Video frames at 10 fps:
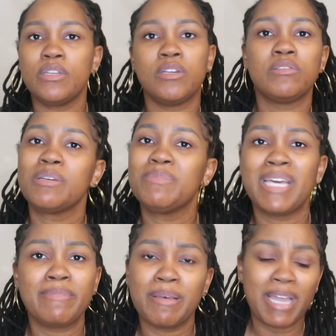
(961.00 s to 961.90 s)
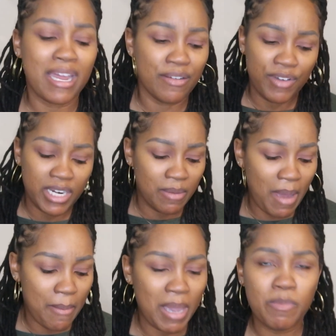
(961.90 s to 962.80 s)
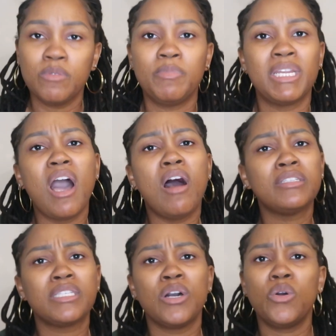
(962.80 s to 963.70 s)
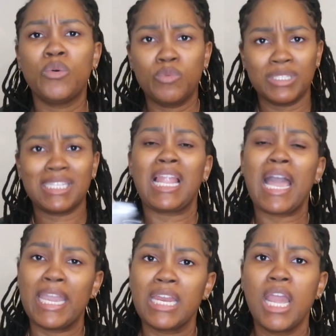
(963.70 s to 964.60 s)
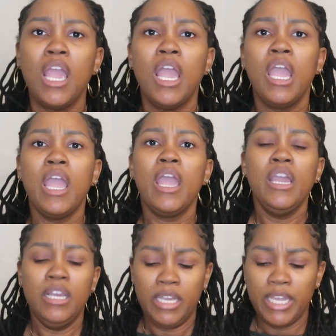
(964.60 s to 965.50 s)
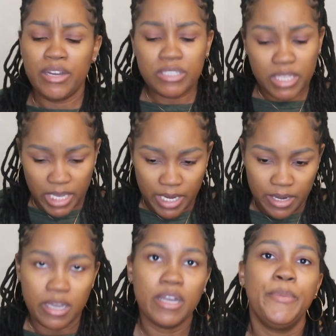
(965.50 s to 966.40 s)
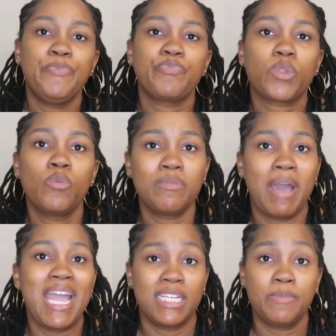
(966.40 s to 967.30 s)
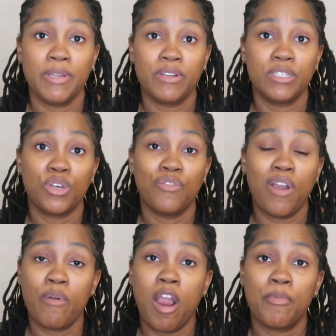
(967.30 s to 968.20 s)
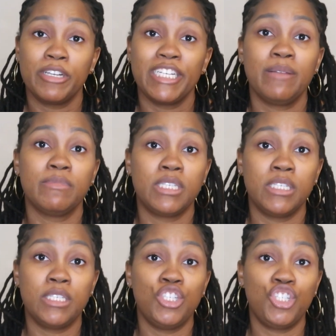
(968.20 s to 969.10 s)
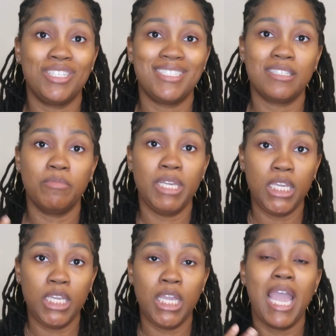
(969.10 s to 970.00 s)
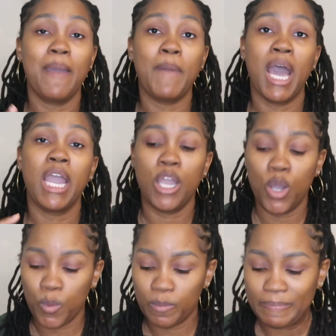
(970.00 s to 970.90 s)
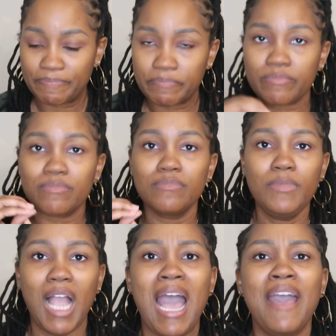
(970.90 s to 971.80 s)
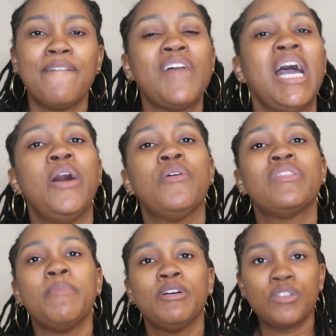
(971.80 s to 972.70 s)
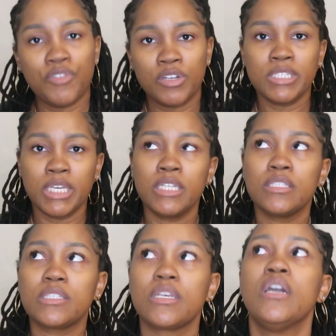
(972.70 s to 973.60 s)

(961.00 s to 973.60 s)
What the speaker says: You know, sometimes I'm kind of funny about maple, but it also was light. Here's the thing with my experience so far with Harper James. This is just me and my home. I have found that most of her scents